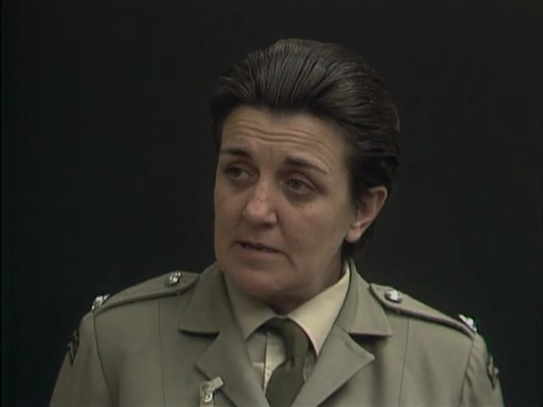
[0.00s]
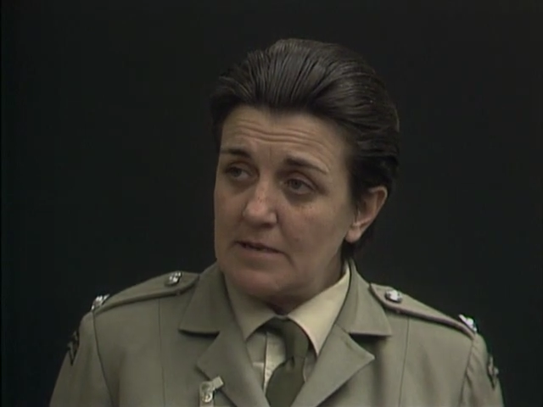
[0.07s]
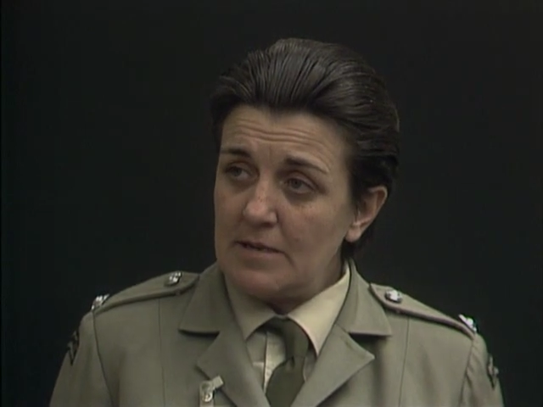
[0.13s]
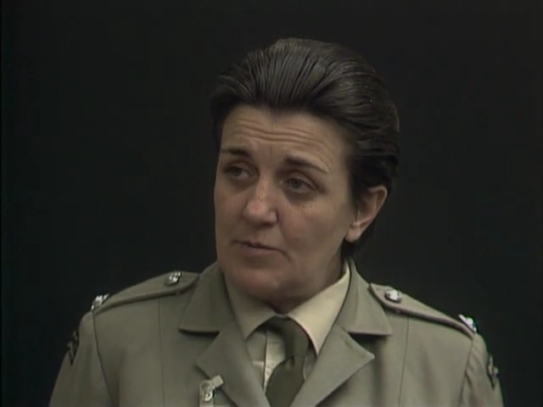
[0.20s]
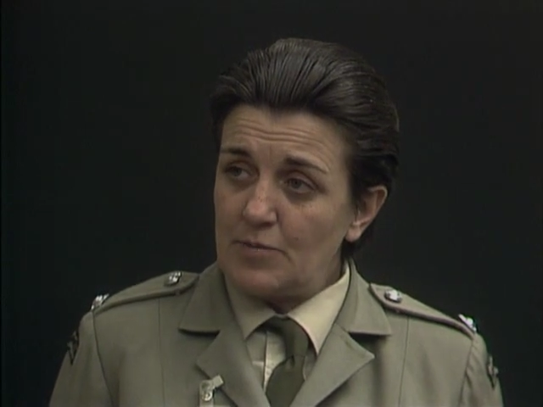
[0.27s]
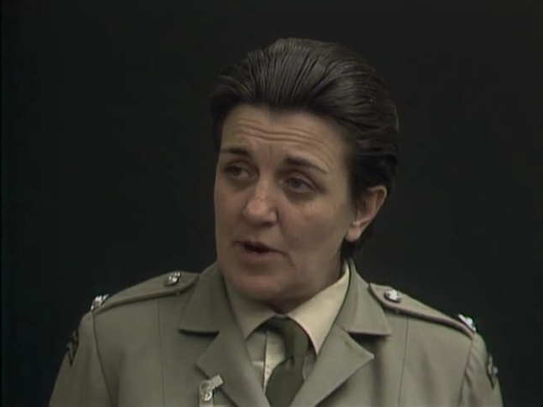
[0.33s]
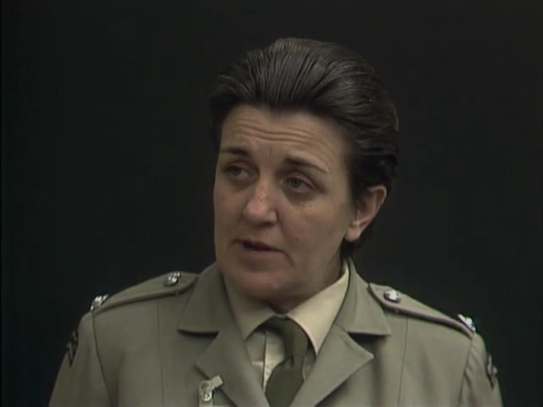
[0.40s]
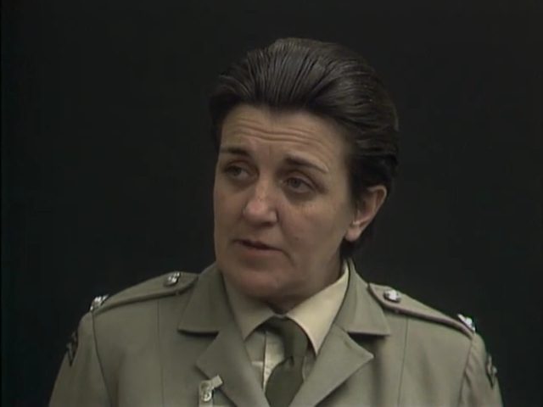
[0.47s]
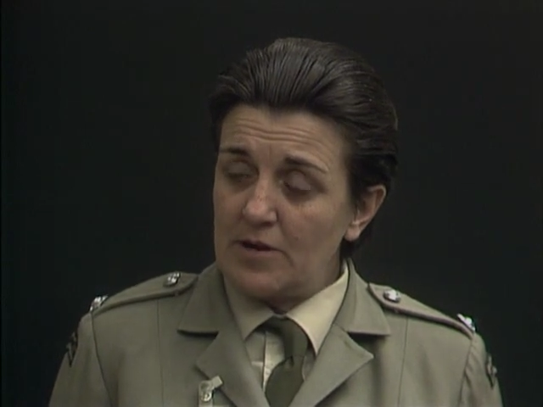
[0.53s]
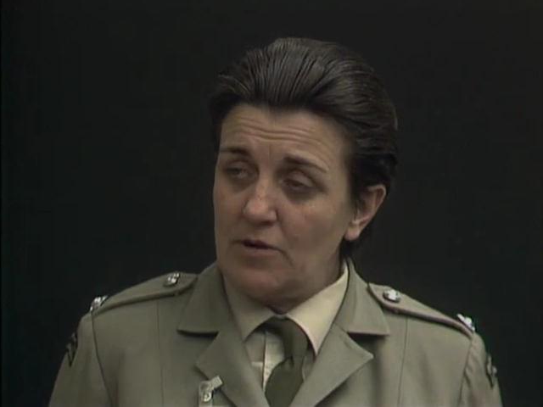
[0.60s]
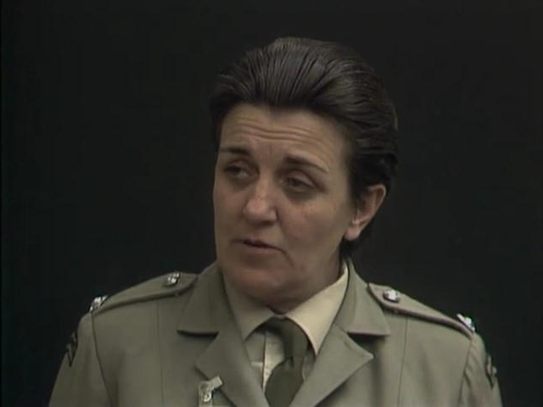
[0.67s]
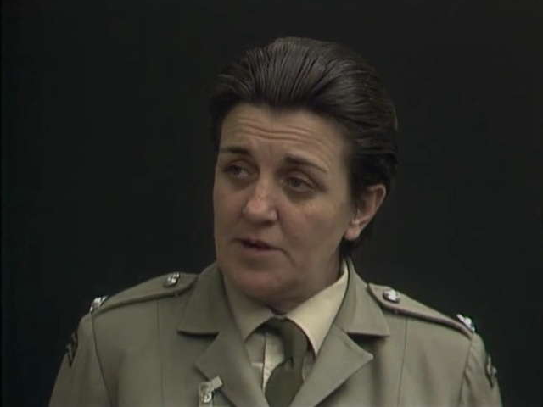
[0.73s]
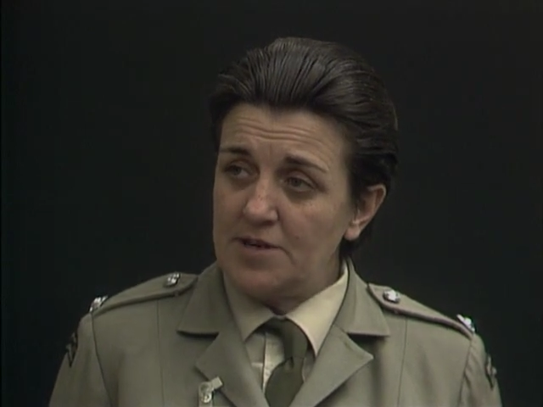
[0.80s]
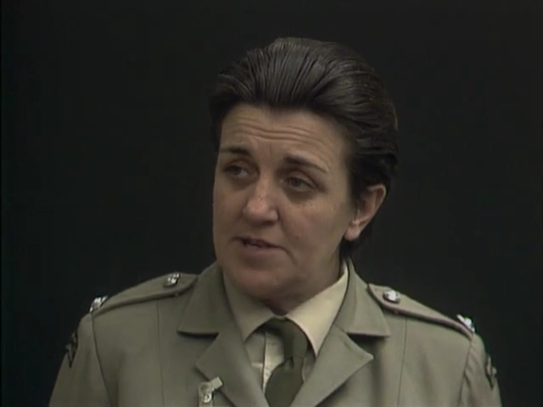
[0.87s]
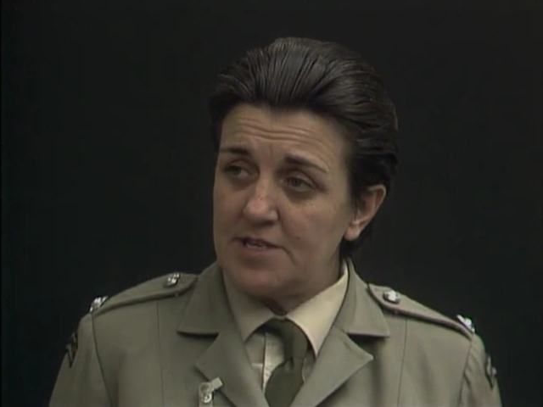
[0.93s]
You break the
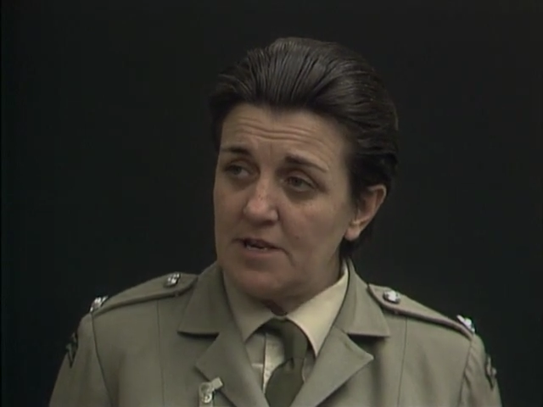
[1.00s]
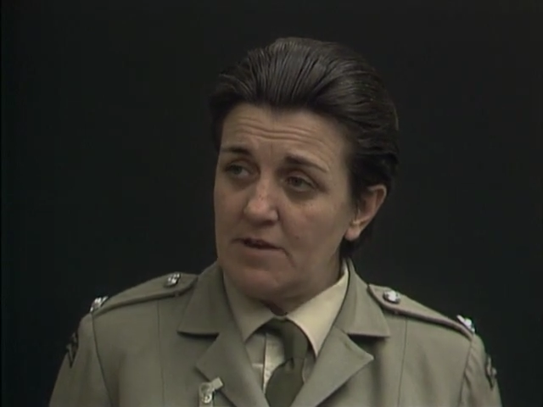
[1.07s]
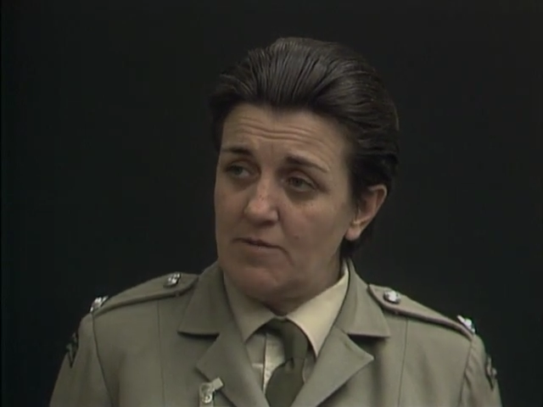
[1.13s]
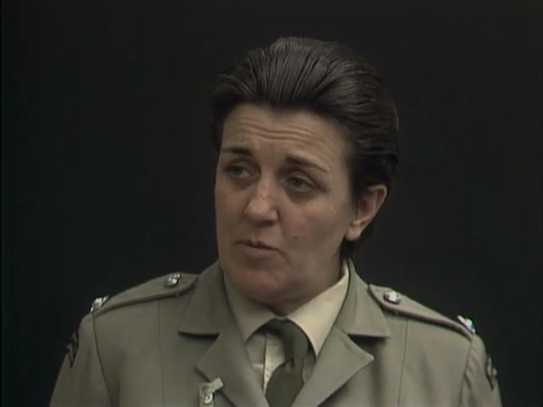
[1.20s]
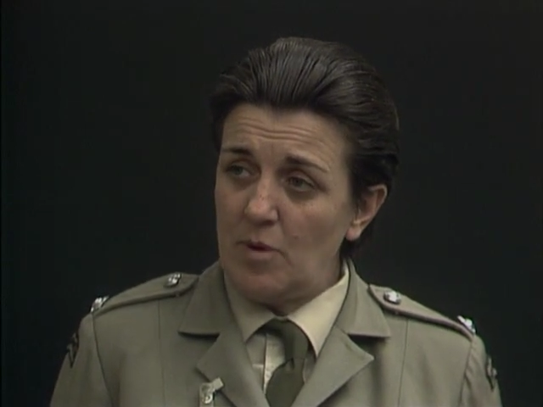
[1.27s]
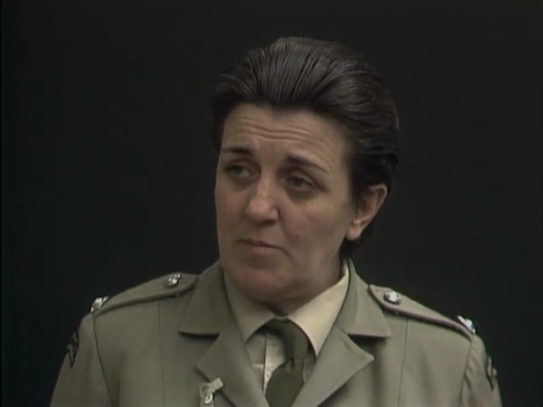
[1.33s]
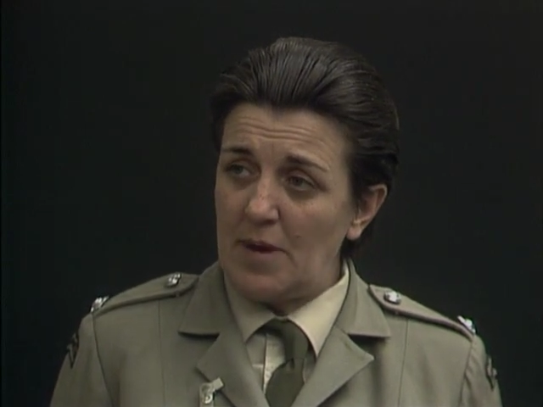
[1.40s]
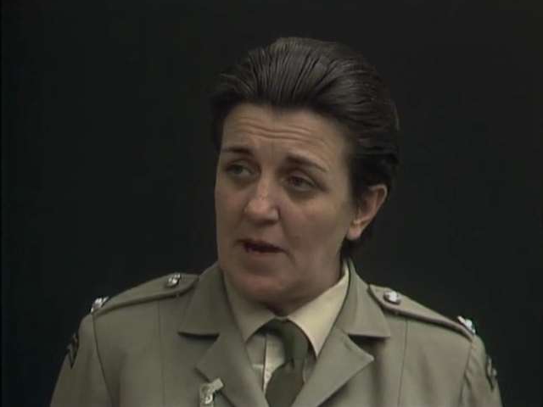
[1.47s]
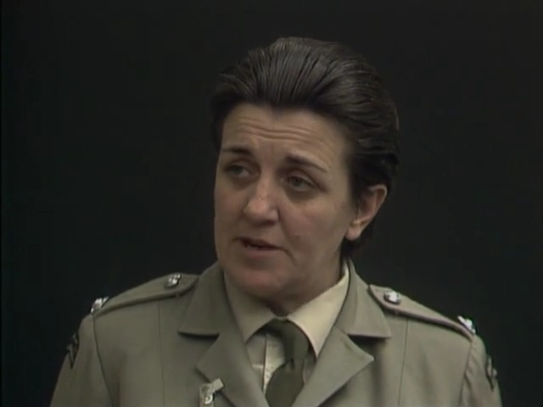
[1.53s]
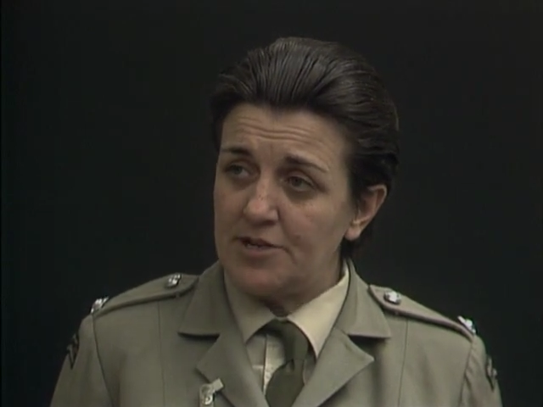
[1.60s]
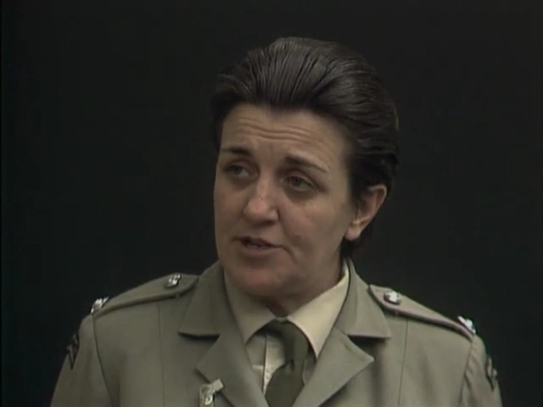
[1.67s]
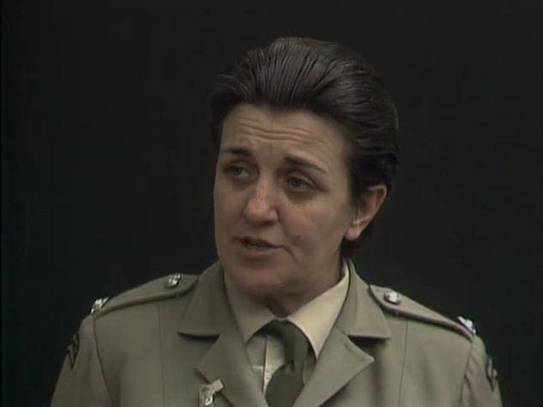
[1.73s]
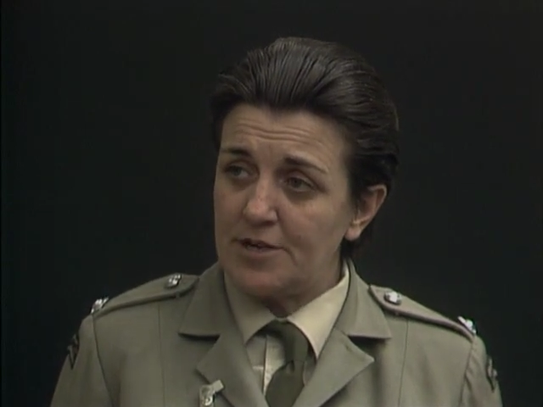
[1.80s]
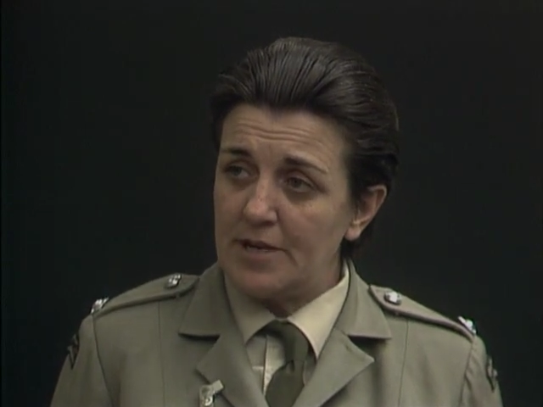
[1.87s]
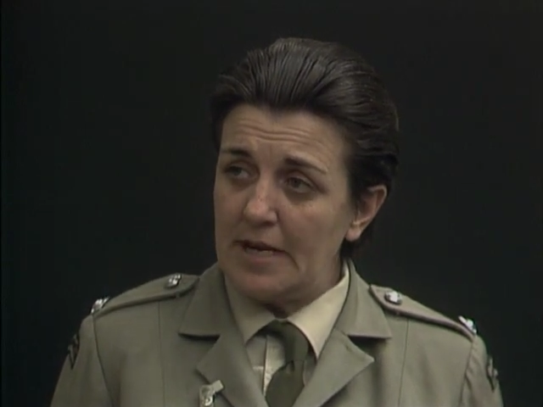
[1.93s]
law, you deserve to be
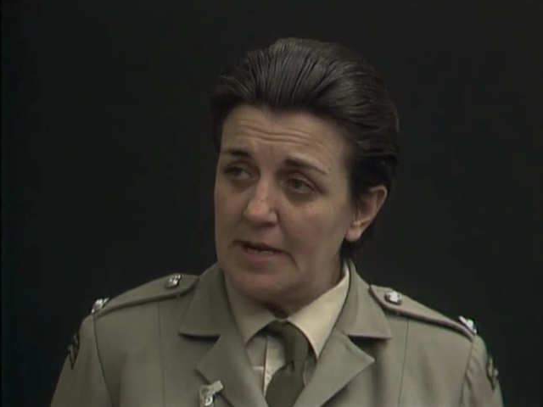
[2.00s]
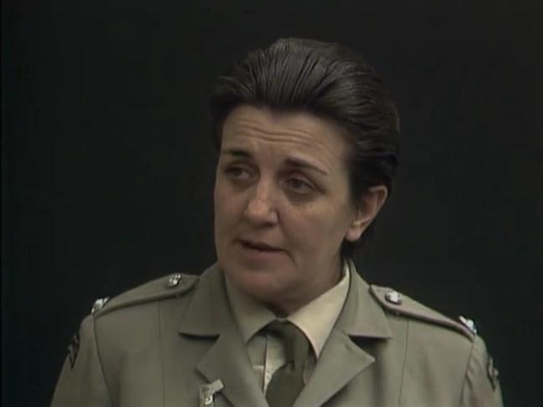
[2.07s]
punished,